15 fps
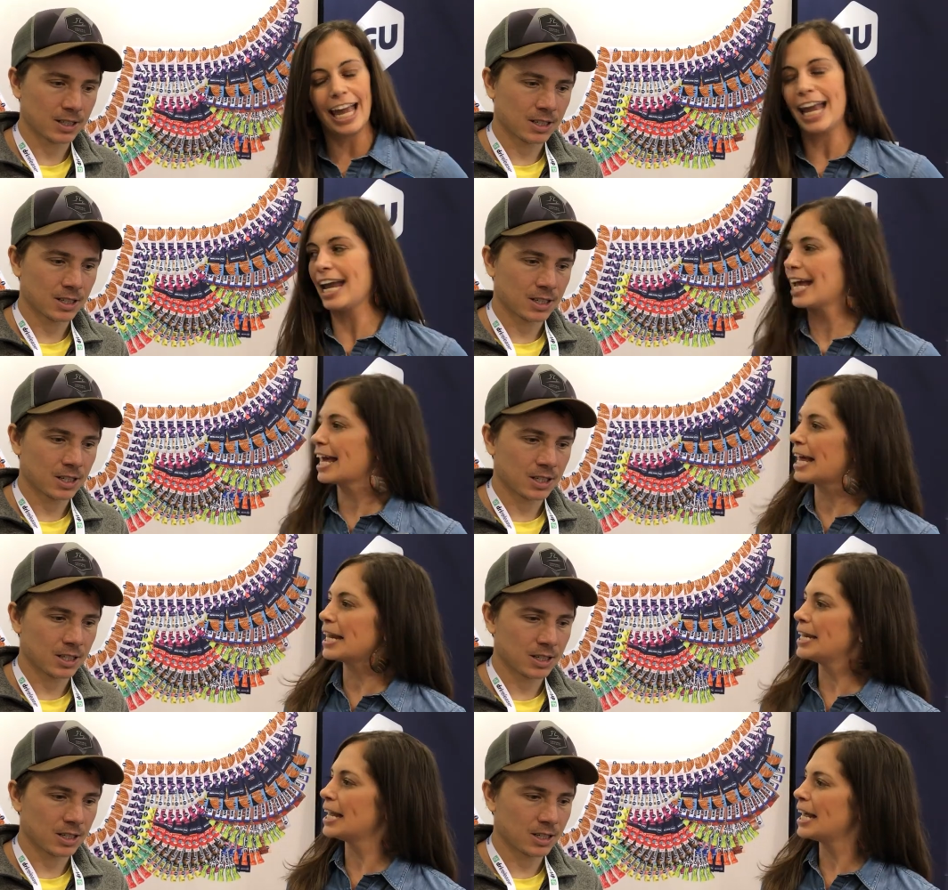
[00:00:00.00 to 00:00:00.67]

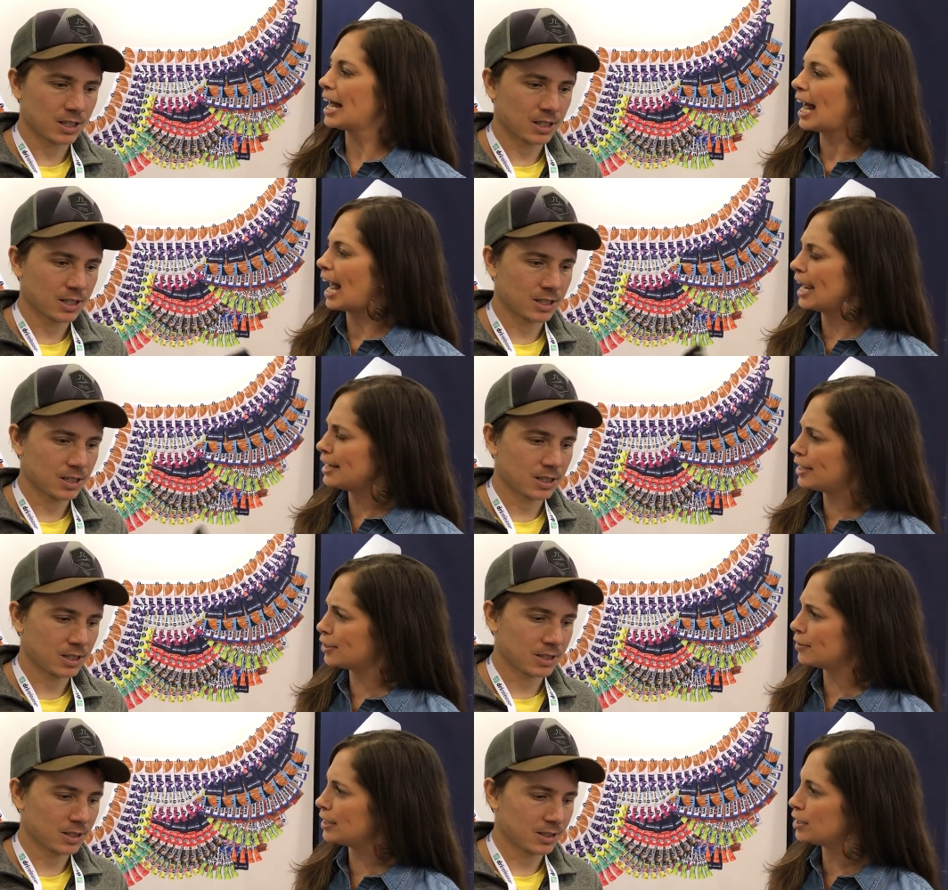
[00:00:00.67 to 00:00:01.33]
Speaker 1: and
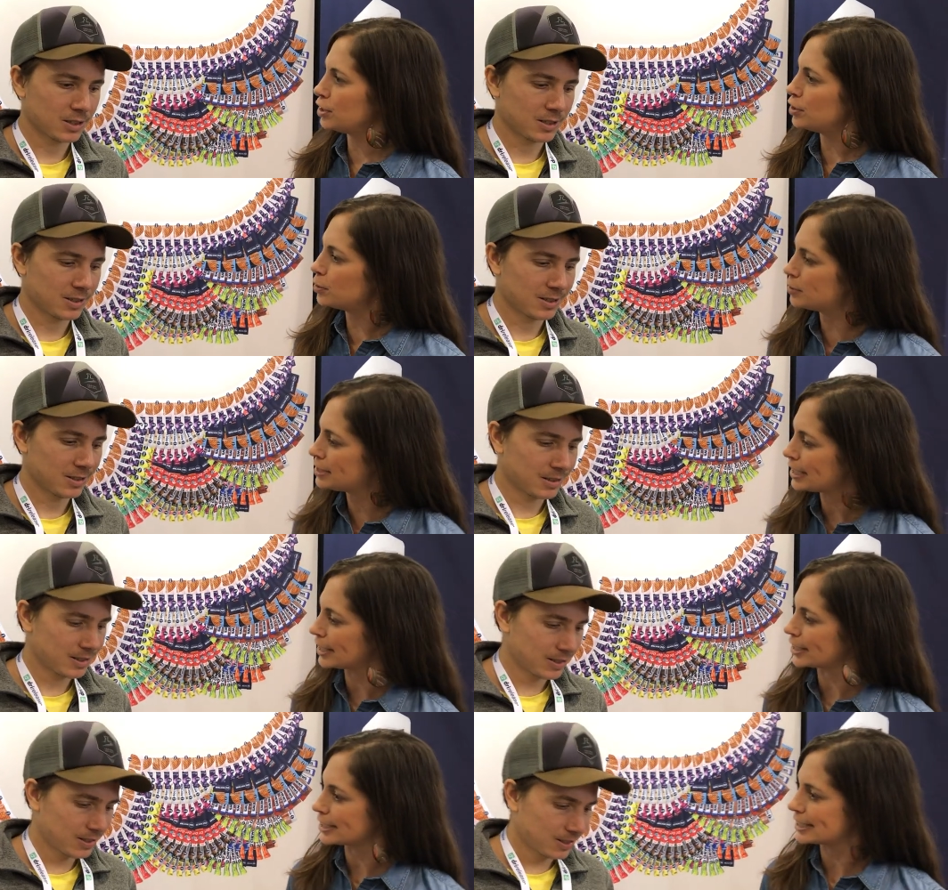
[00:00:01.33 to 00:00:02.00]
actually, really
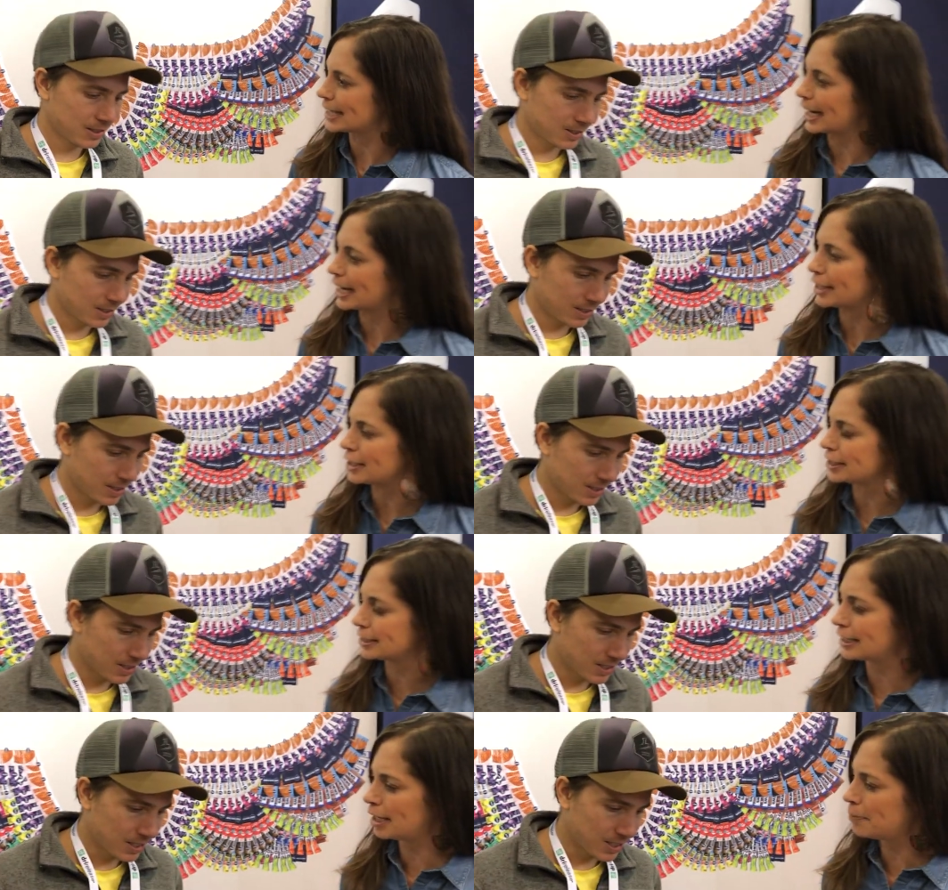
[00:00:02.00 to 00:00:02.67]
use TerraCycle
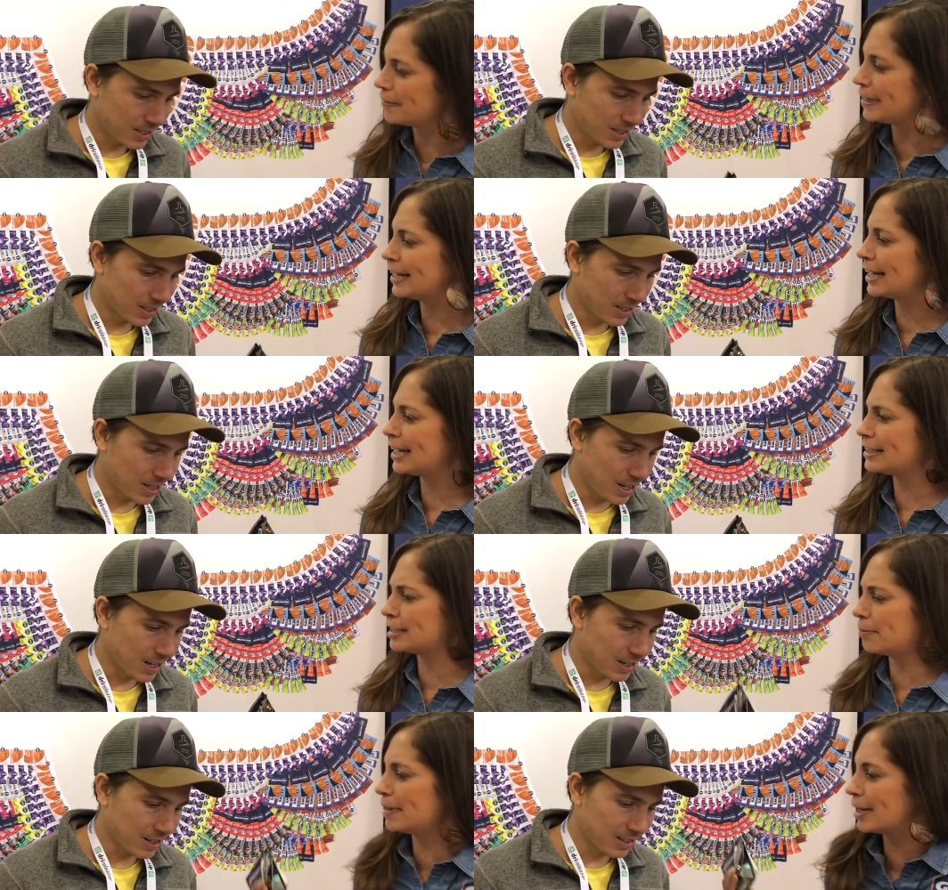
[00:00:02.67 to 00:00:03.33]
tell me,
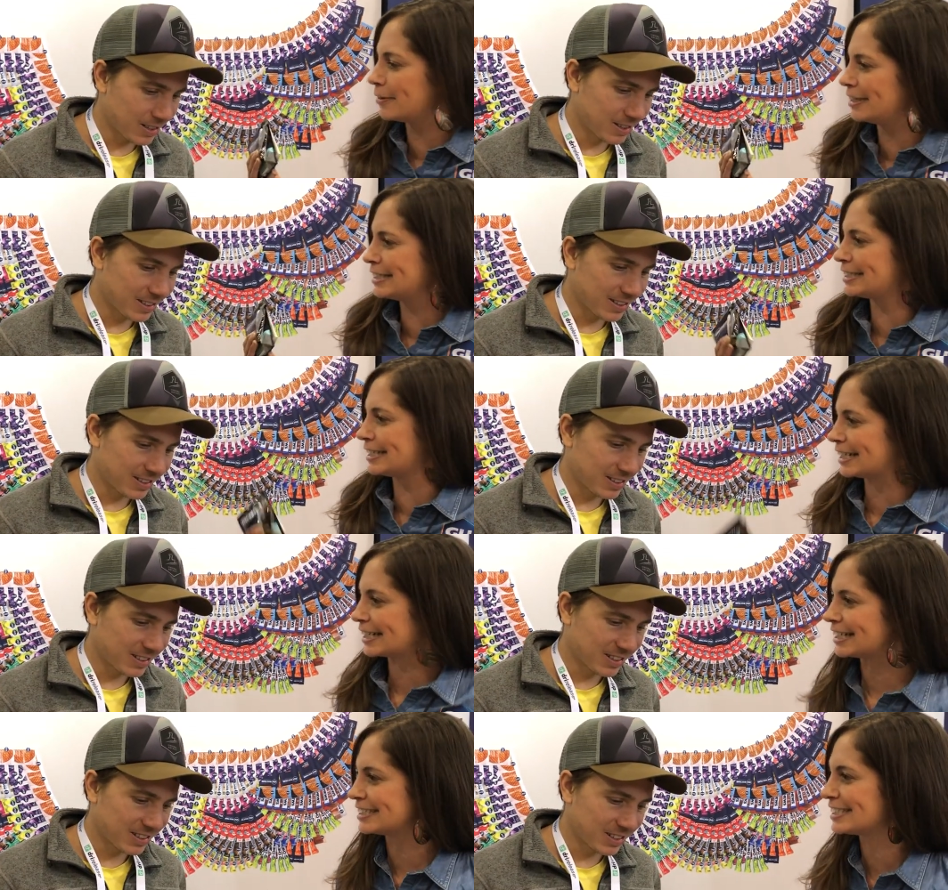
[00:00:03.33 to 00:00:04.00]
tell me how
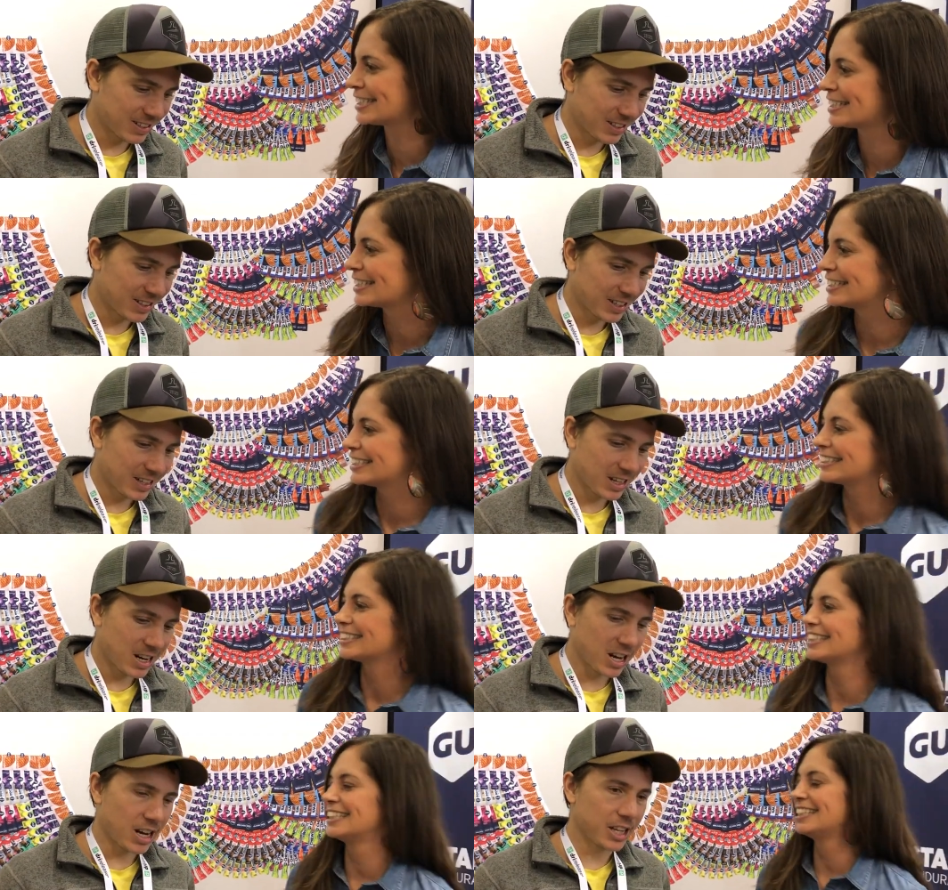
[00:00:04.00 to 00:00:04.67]
easy it is.
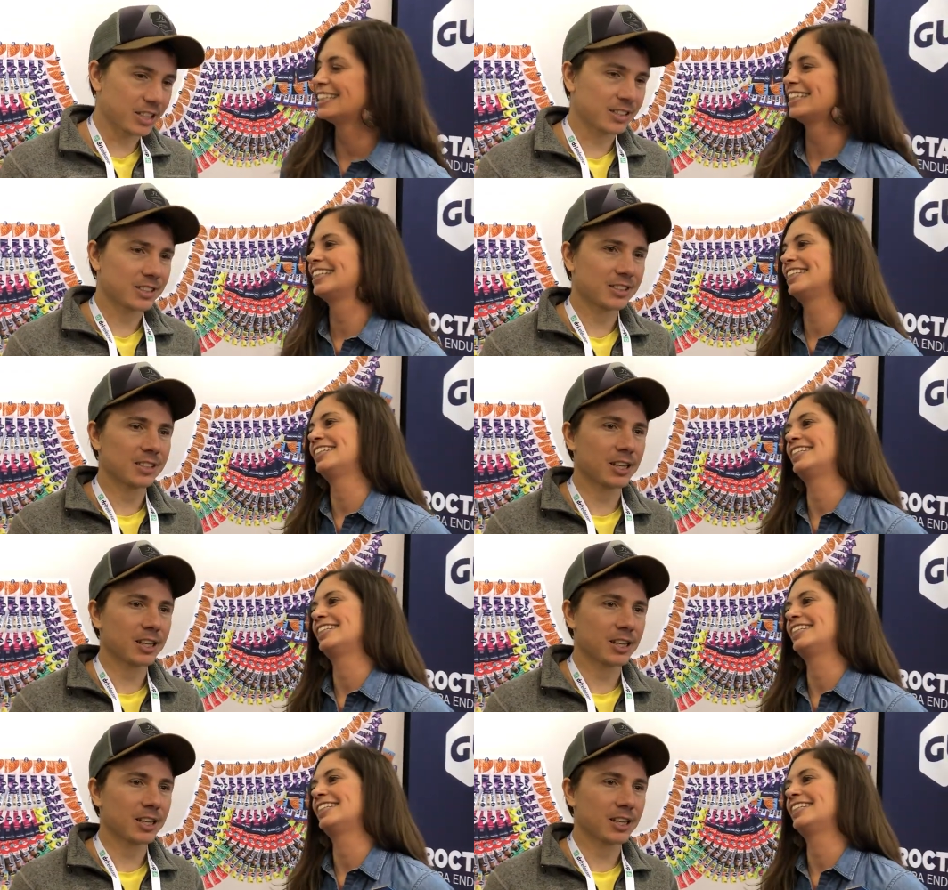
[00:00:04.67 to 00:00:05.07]
Yeah, it's,